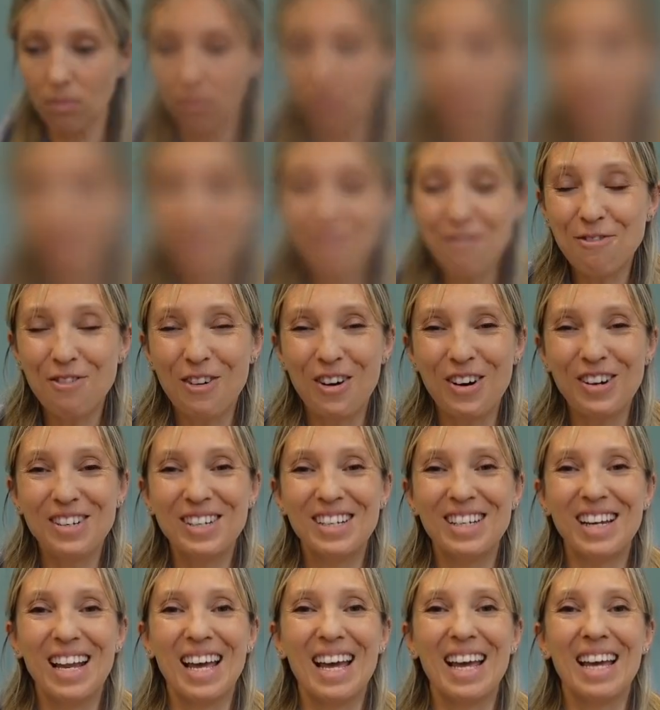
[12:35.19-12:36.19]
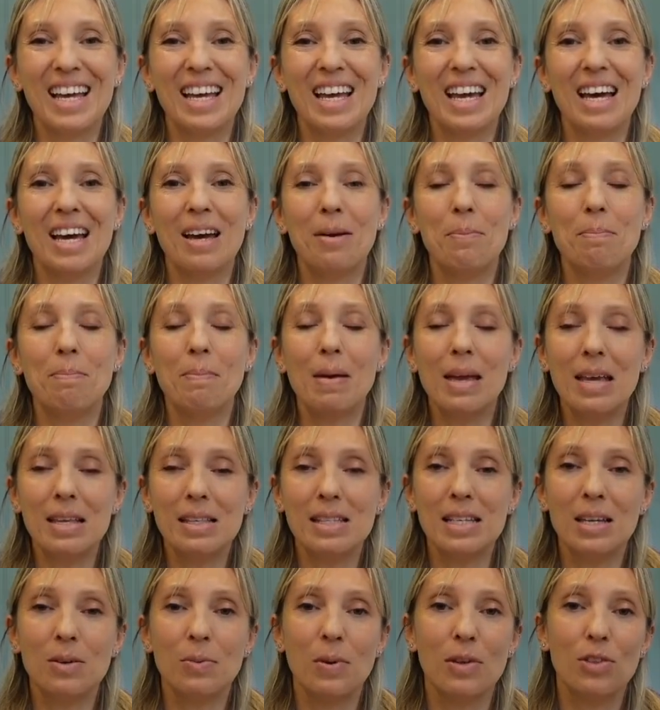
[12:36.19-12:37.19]
And then finally,
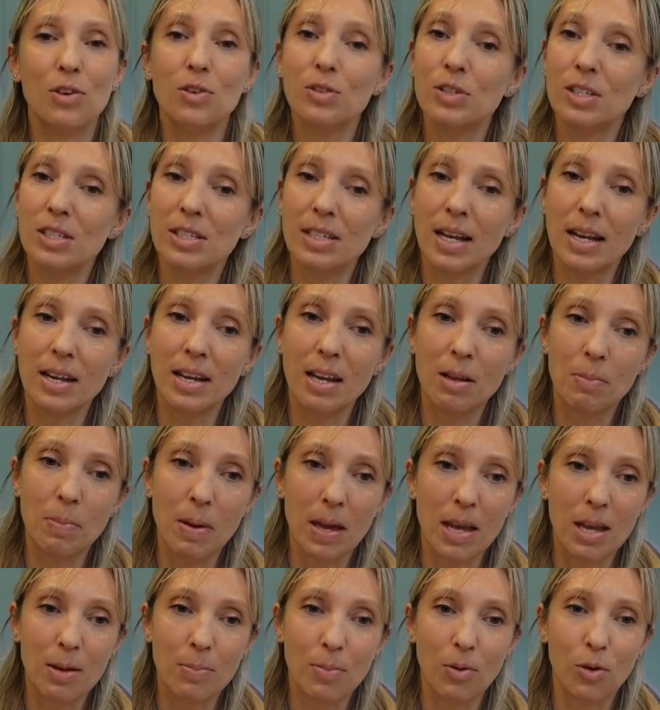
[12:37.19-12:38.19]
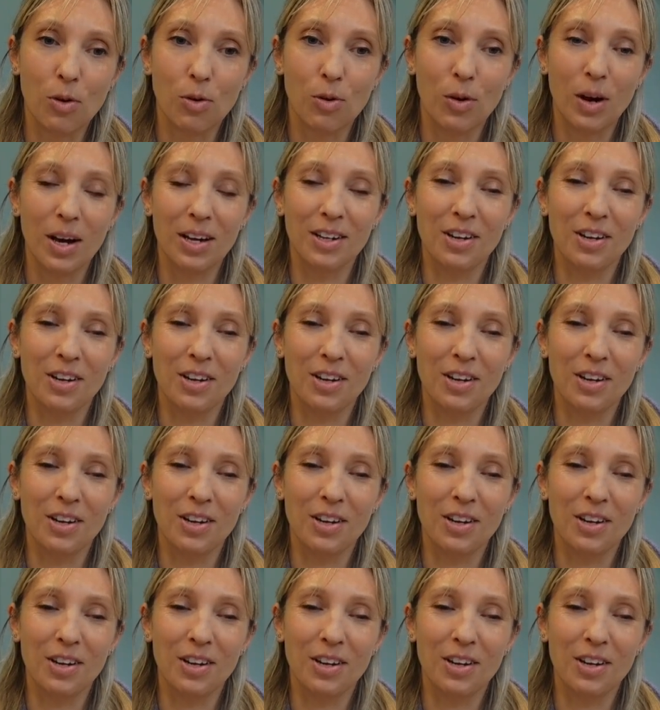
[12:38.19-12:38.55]
meeting with understanding people.